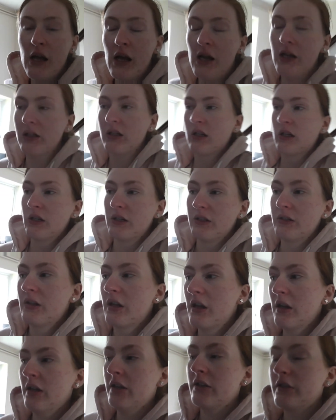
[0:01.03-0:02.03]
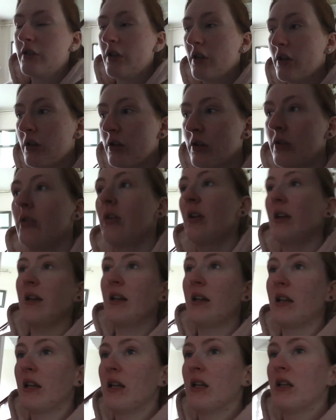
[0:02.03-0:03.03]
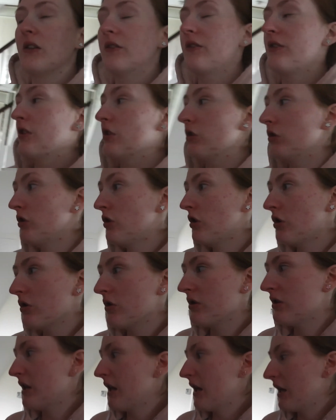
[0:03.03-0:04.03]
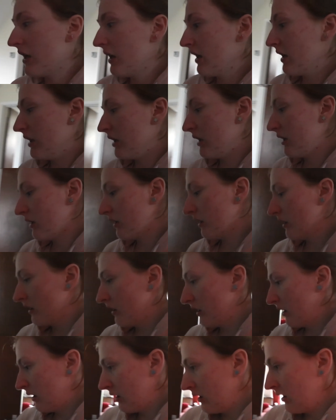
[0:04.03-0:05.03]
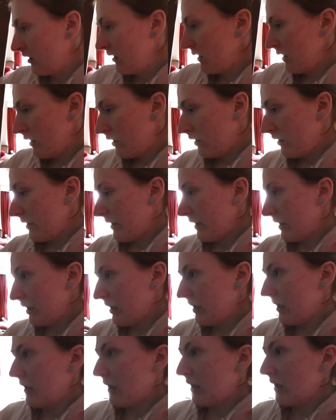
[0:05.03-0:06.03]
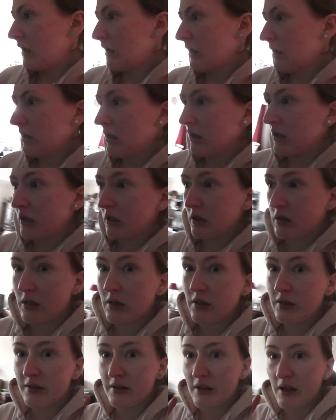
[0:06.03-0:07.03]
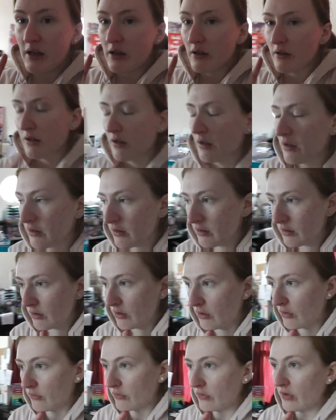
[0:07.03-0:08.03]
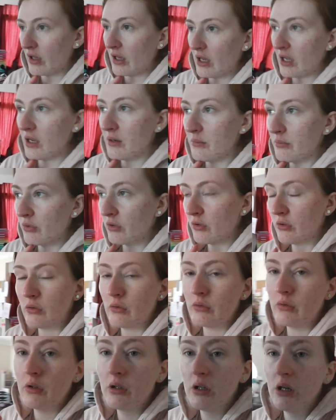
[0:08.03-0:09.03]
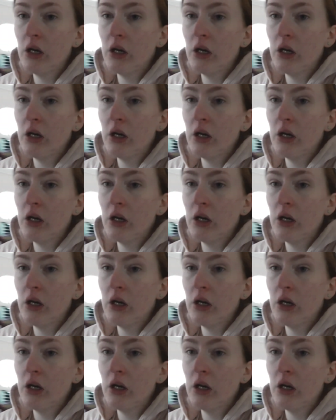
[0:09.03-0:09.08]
Hey guys, so it is Tuesday the 6th of April.